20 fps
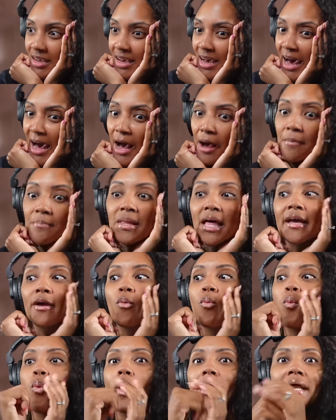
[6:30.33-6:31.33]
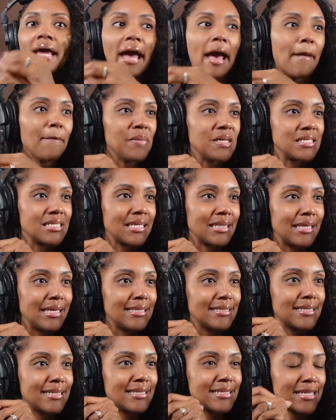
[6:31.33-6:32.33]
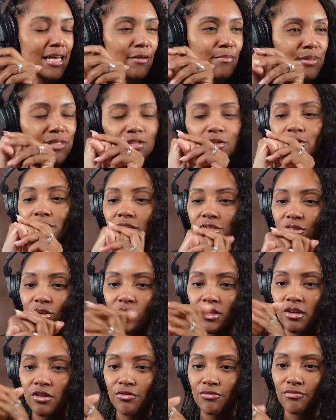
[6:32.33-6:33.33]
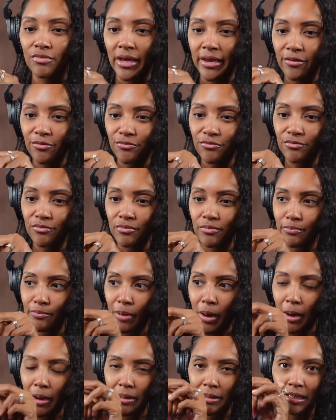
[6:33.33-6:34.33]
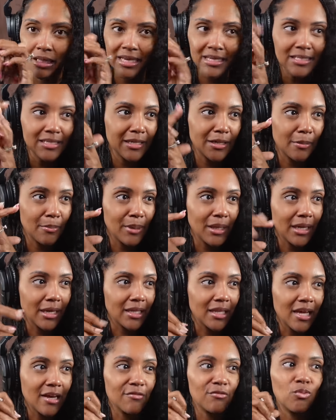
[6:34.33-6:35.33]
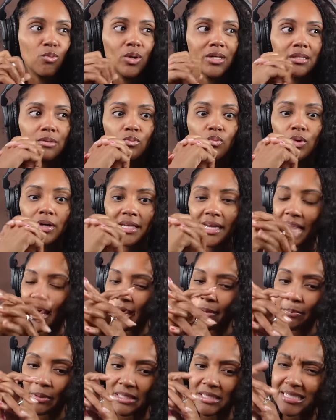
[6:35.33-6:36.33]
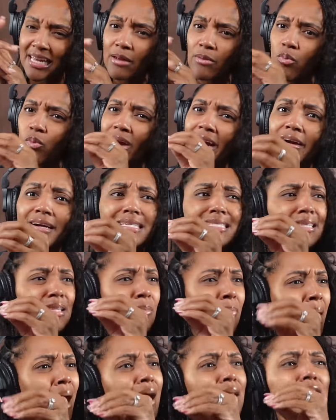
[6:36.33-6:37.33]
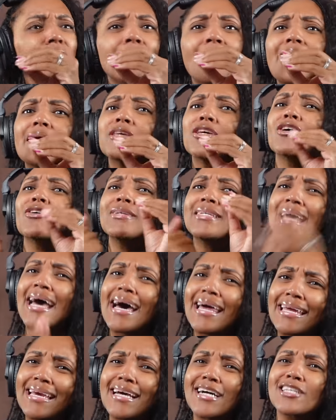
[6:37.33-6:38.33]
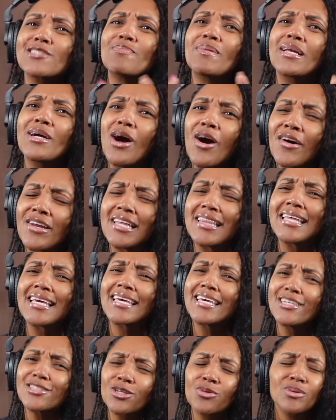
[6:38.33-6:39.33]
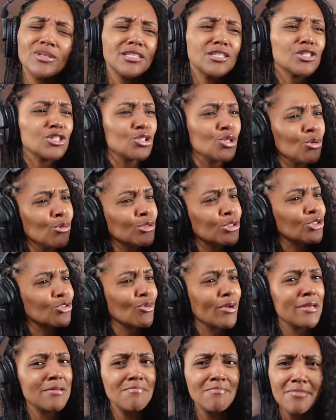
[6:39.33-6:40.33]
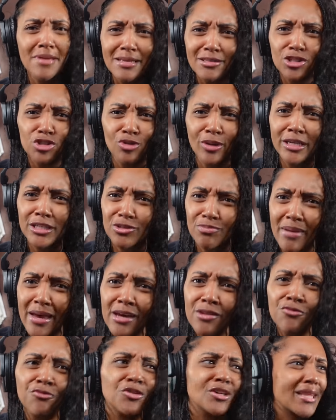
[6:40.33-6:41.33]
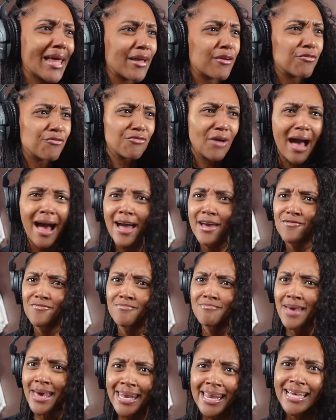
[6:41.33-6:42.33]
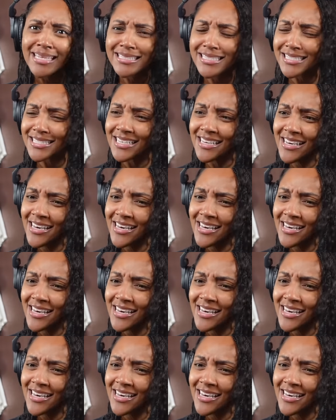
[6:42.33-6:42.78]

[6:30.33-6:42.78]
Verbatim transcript: I'm like, what happens at the end of this episode? There's only a, like less than a minute left. What what happens? And where is Lamont? Lamont, your daddy has been gone in the kitchen with these two strange strange men for like five minutes.